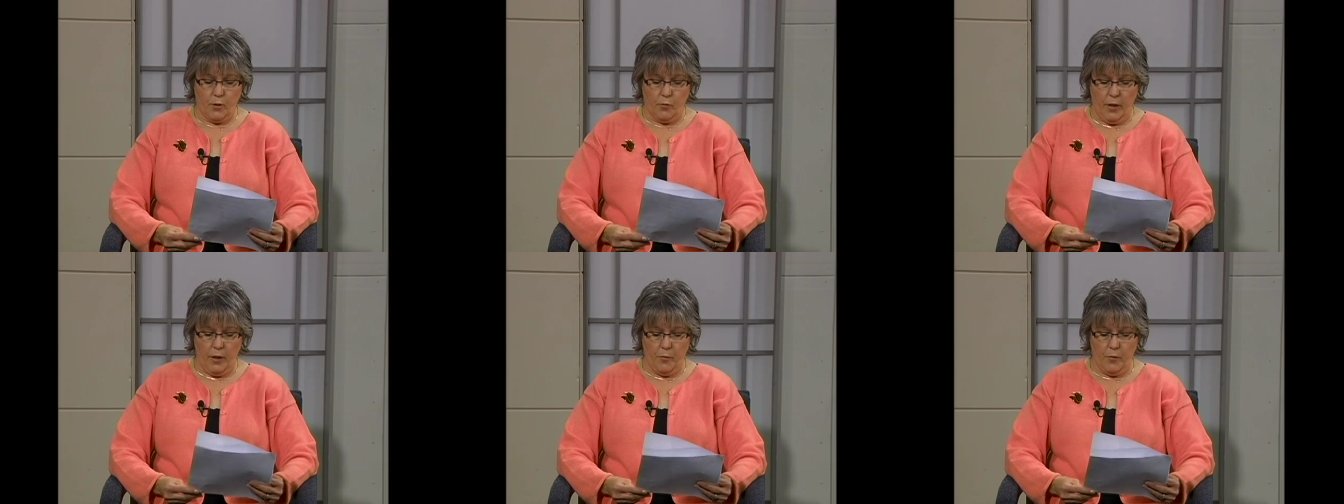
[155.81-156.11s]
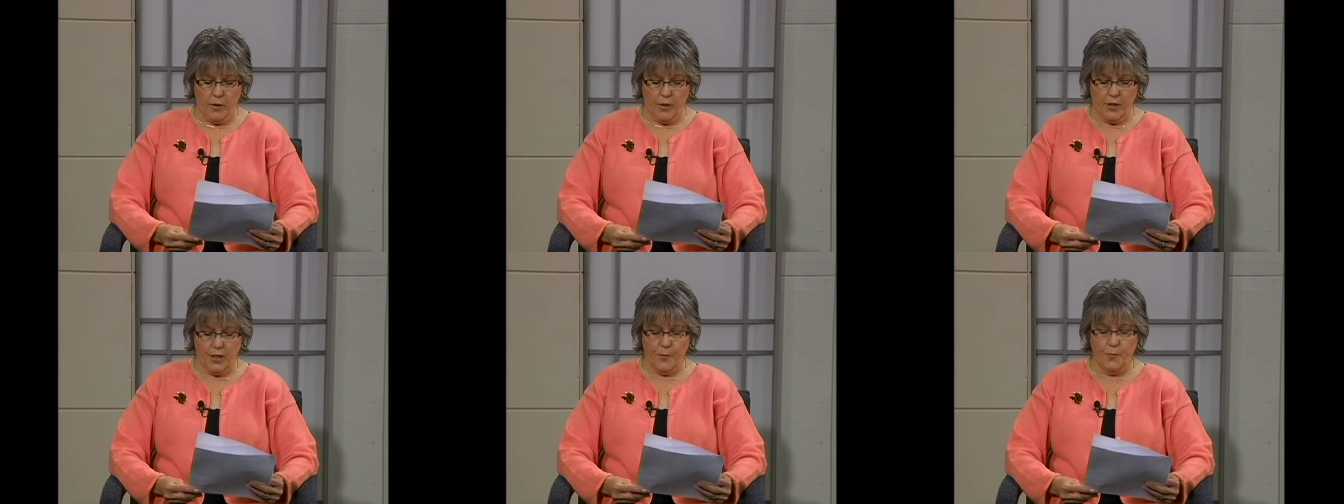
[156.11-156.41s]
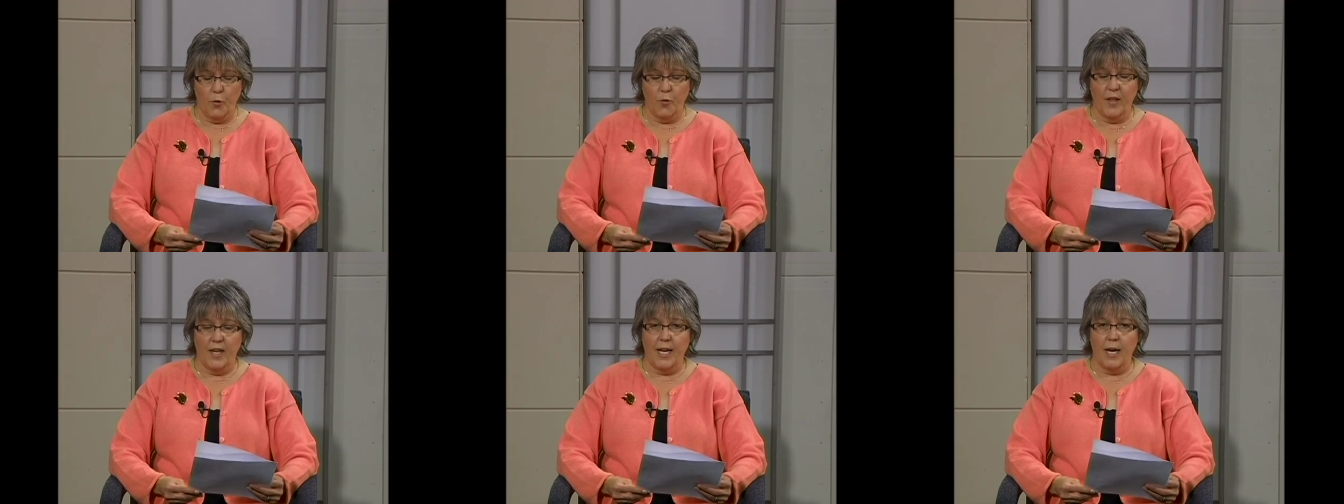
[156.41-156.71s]
We were
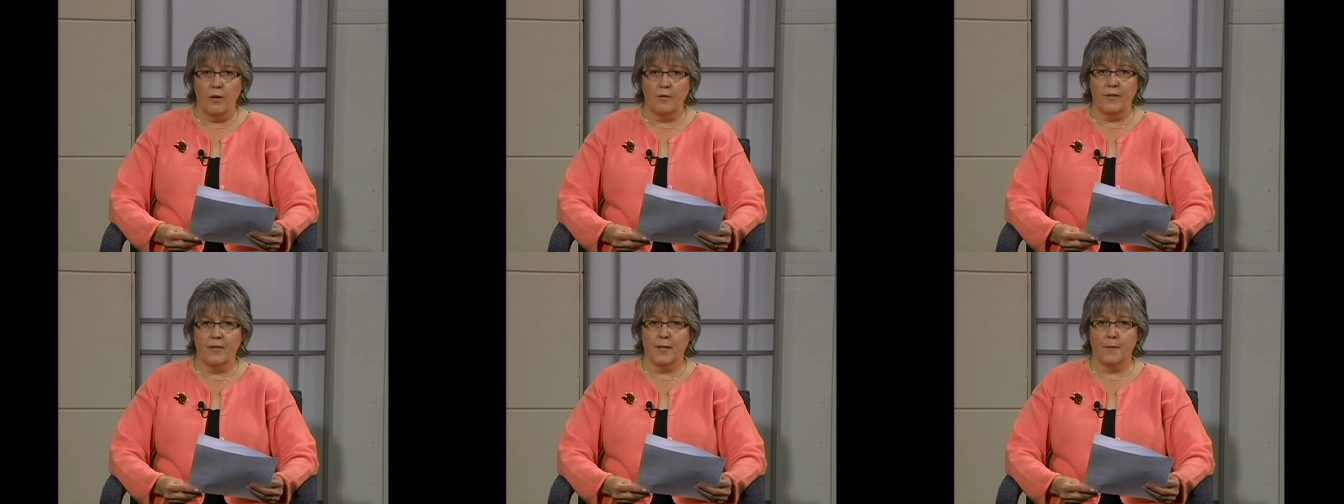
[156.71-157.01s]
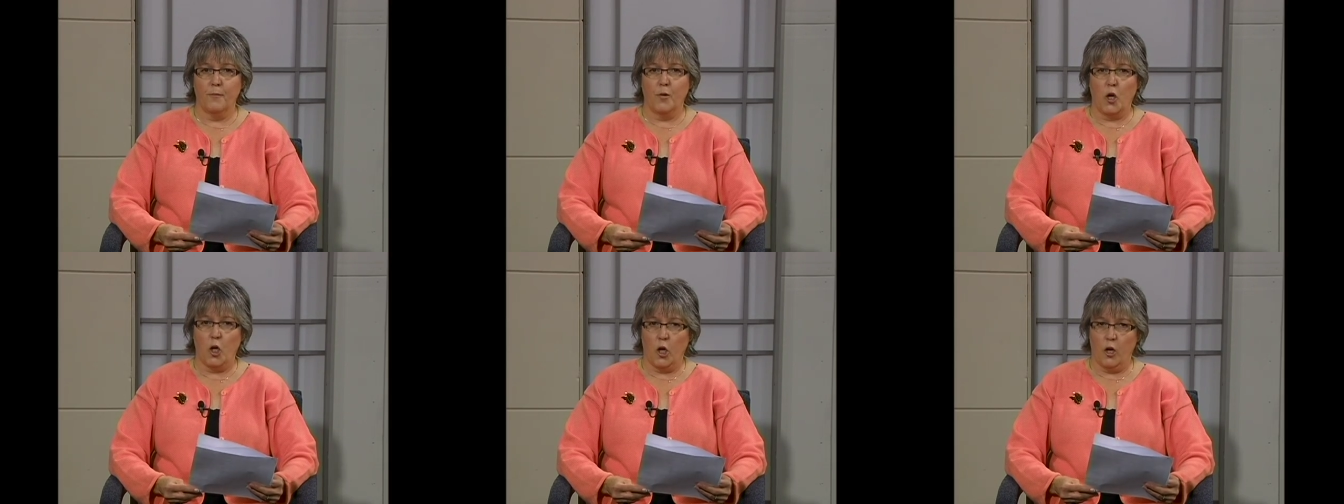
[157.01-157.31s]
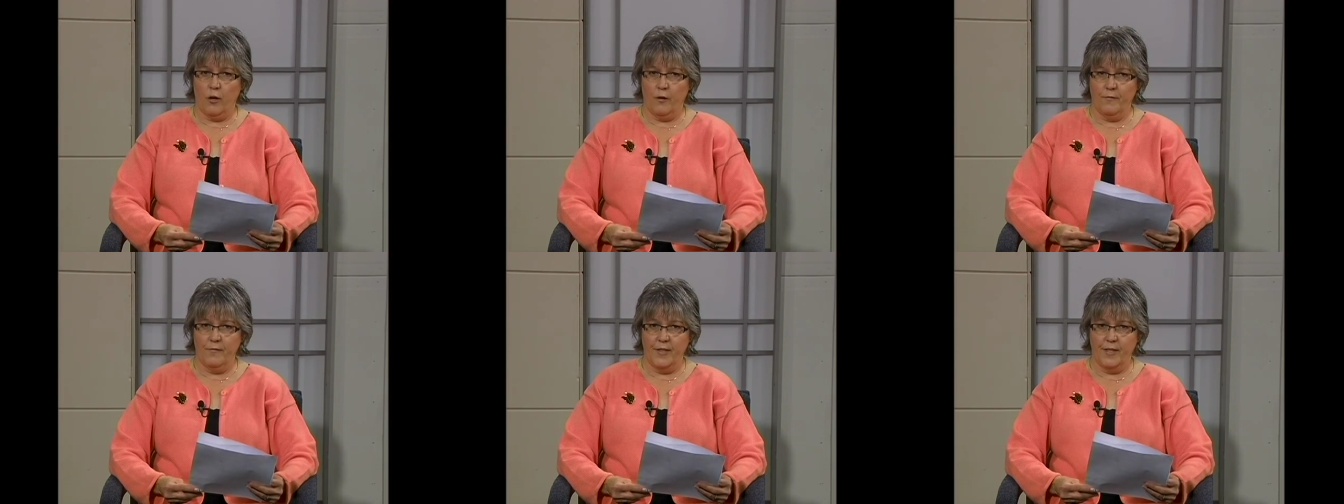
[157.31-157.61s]
smoothing out some
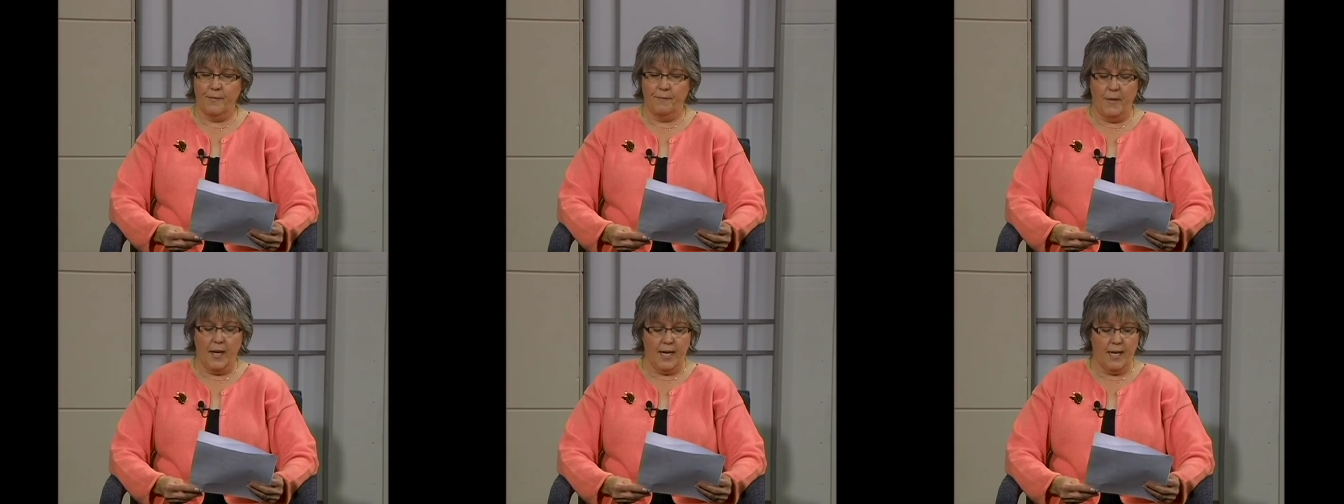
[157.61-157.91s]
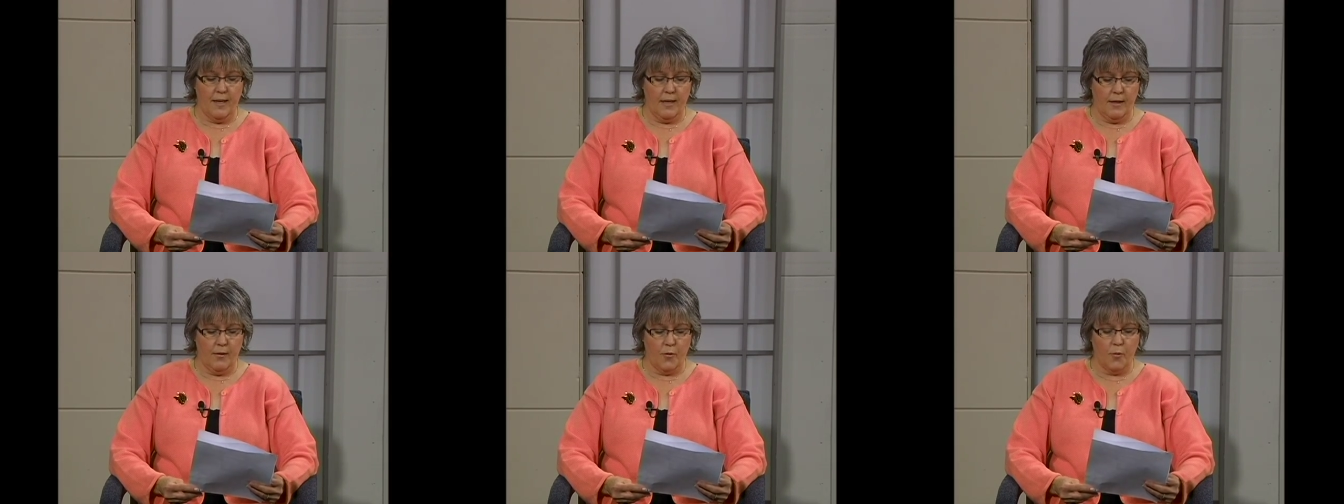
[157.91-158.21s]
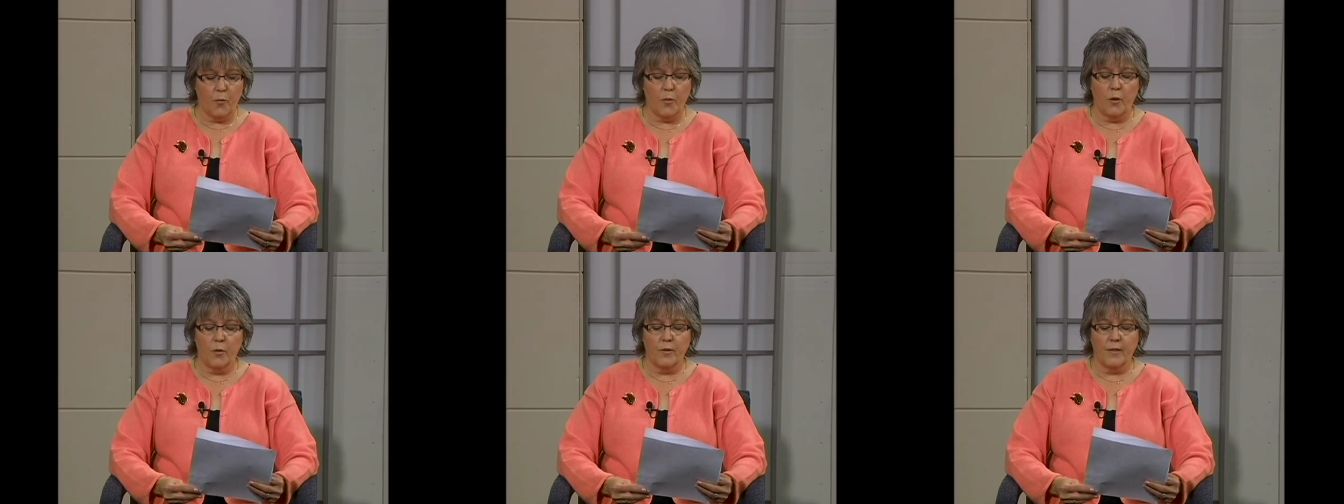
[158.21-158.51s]
curves and making the
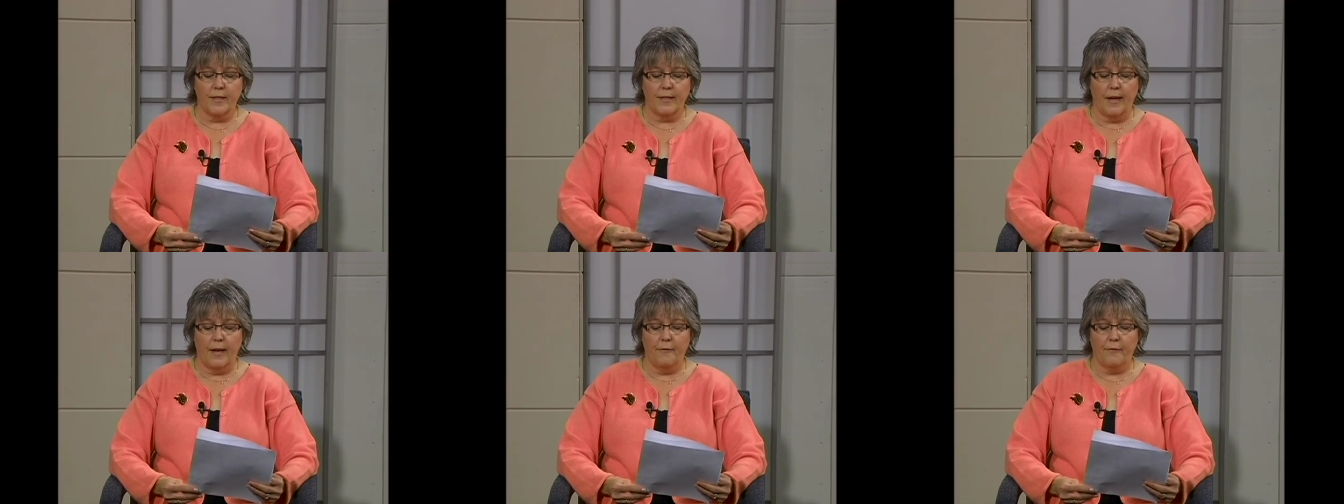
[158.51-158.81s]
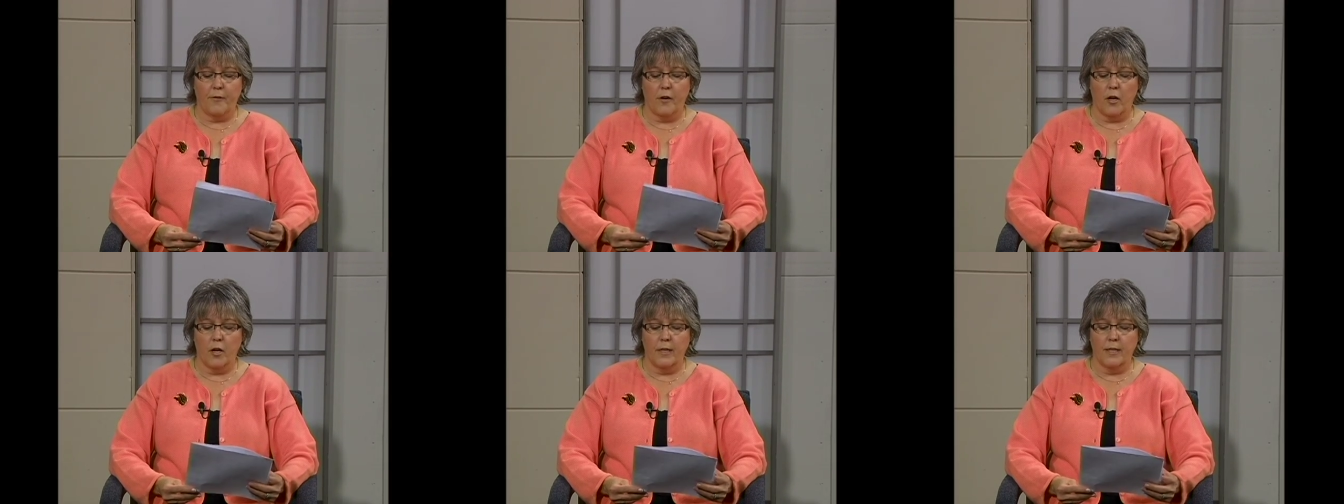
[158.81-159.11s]
road safer.